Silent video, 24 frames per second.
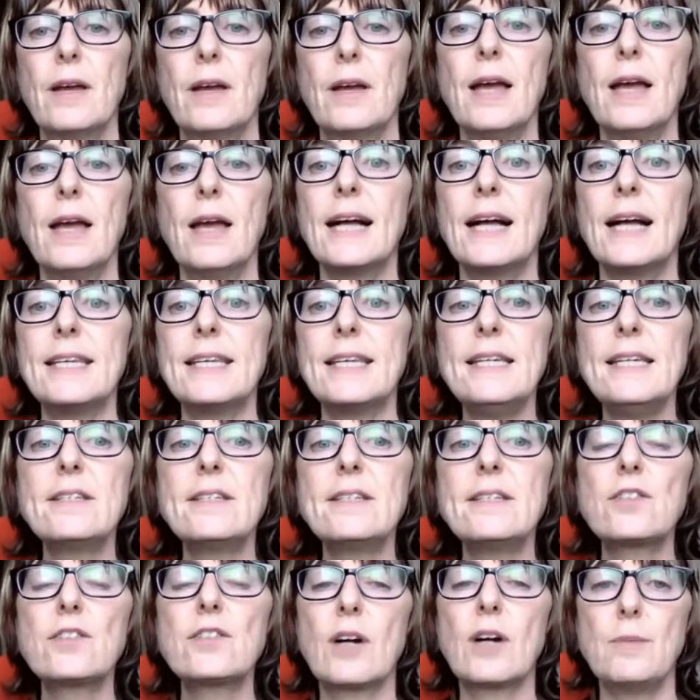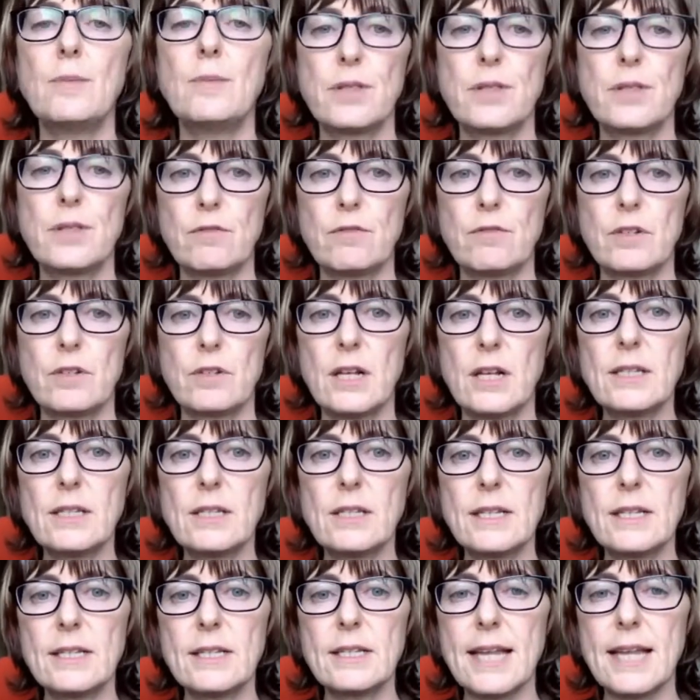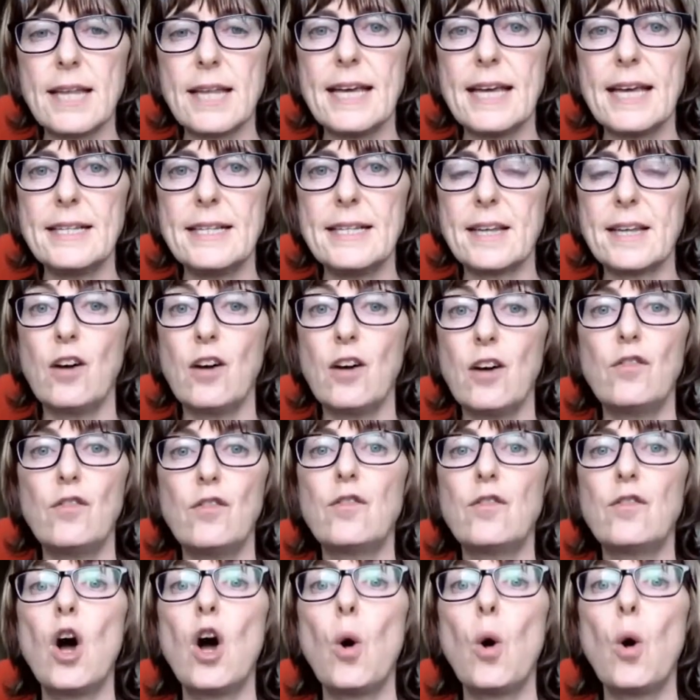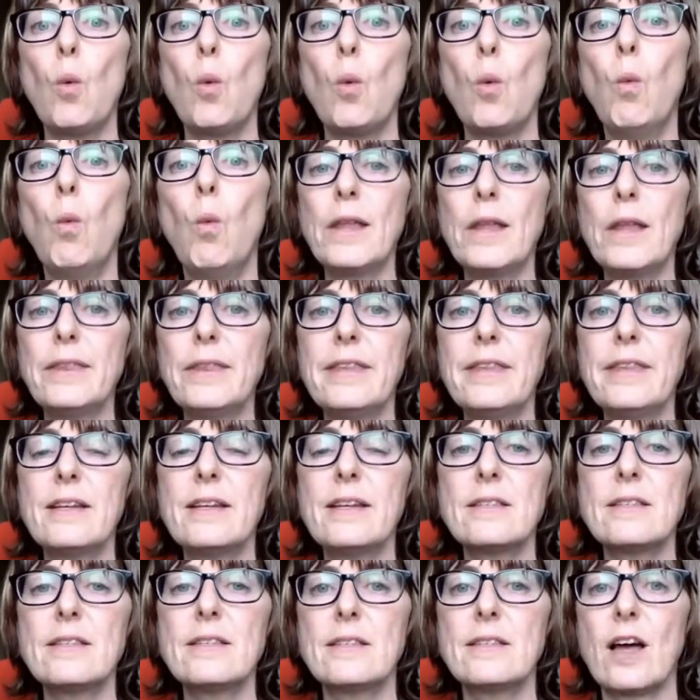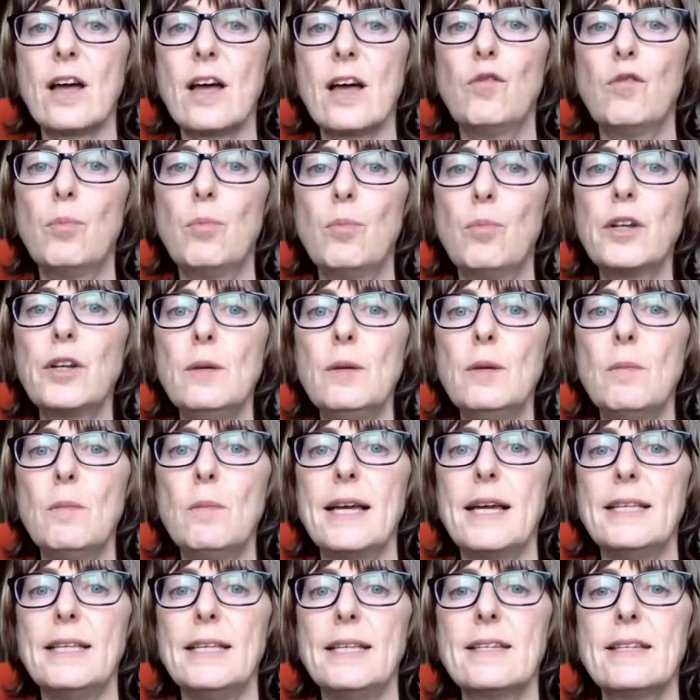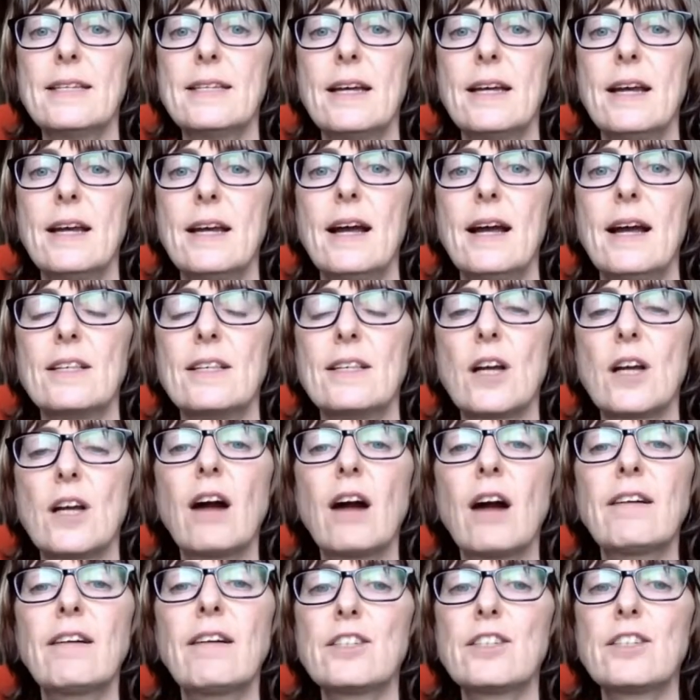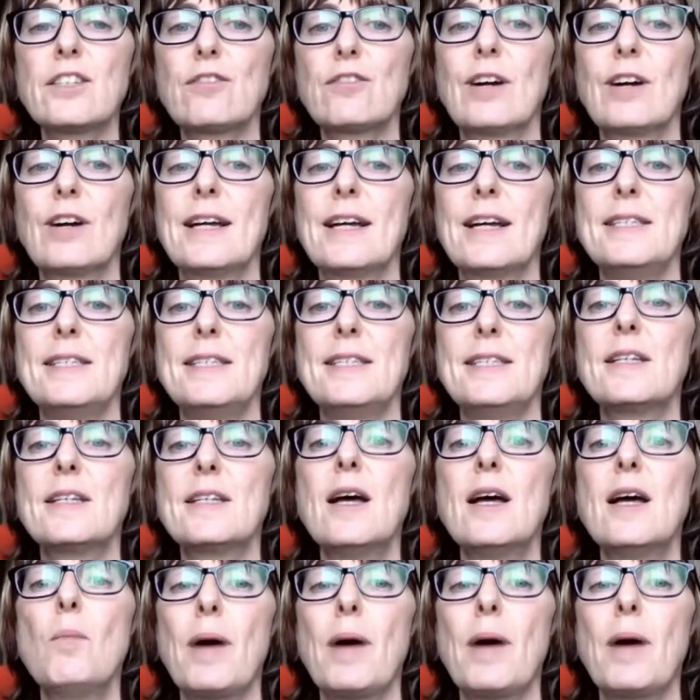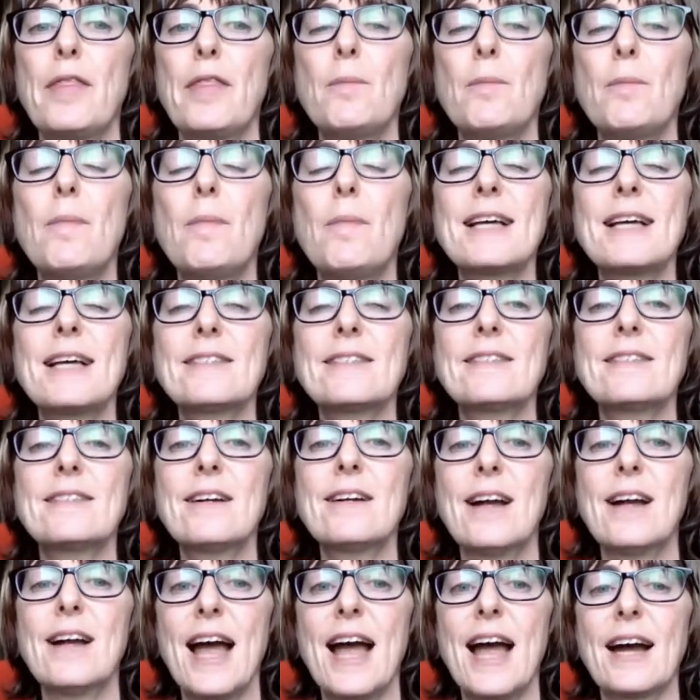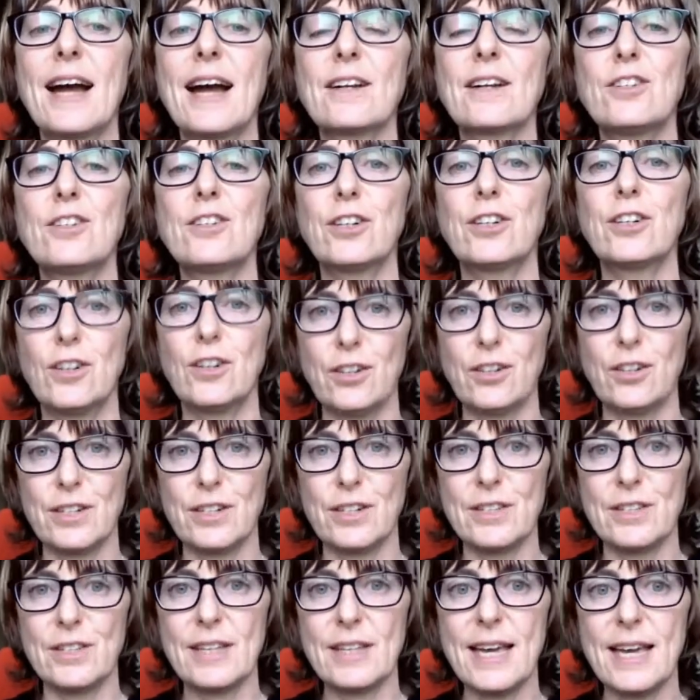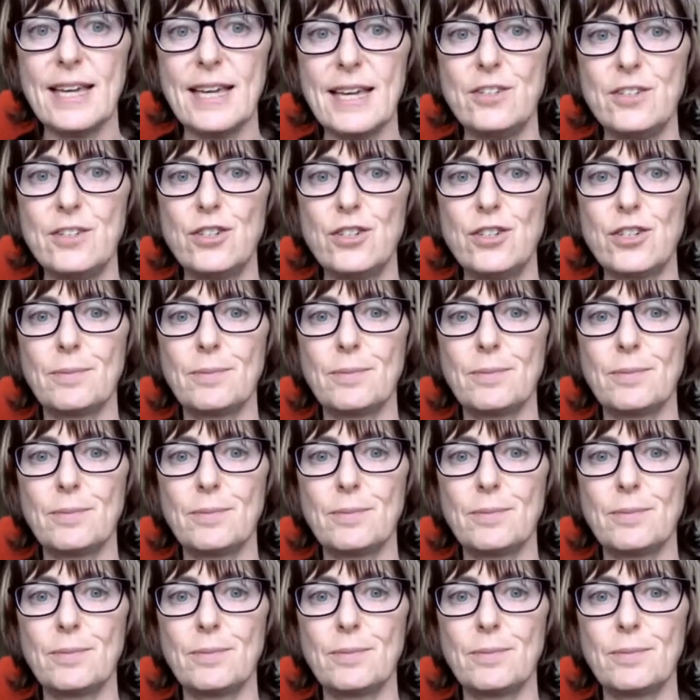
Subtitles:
And he describes the resulting state of oneness of body-mind is characterized by the master actor on a stage.